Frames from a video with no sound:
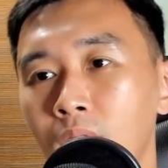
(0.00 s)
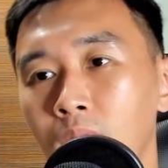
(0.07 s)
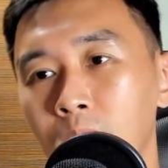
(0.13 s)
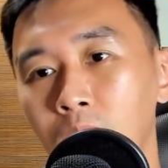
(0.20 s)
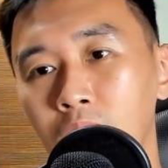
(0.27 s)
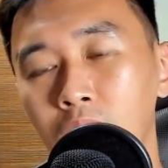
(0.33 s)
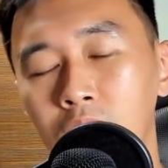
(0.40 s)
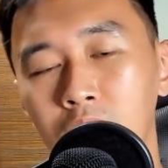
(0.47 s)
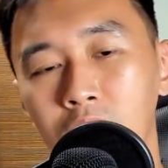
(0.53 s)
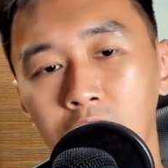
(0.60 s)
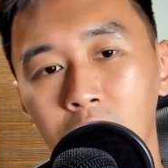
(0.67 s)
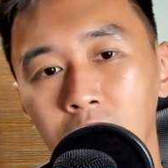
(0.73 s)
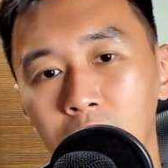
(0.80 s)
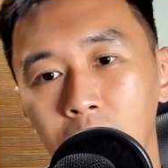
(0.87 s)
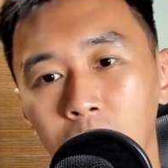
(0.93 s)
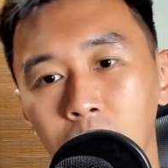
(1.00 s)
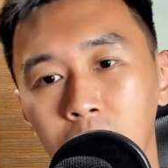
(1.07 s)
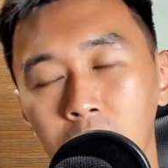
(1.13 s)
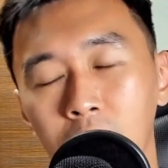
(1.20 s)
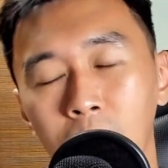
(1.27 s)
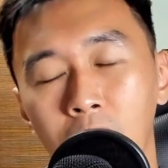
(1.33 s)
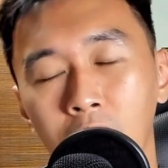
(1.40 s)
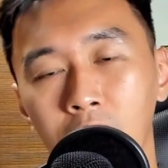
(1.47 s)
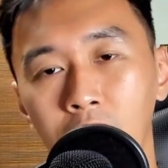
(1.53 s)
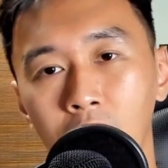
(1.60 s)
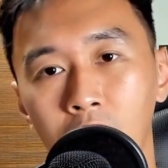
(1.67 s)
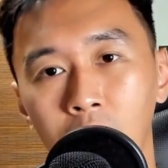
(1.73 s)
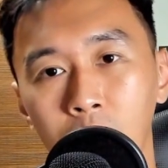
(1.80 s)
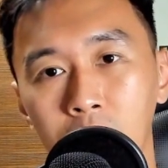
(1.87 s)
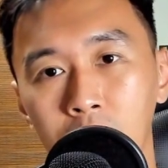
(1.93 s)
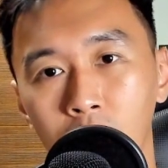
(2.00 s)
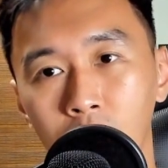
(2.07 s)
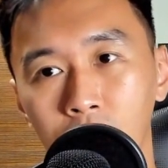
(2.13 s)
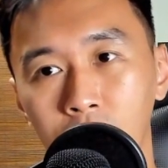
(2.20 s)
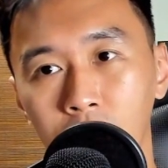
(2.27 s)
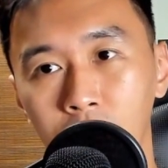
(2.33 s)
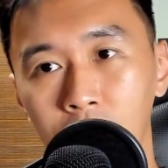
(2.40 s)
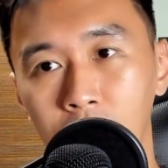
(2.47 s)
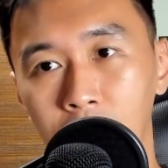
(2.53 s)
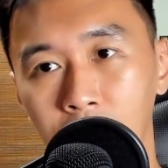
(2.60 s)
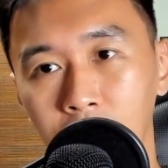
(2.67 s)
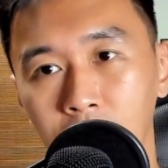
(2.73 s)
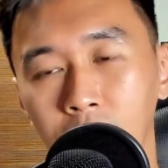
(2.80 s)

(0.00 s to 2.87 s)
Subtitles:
because the Mr. Market always overreact.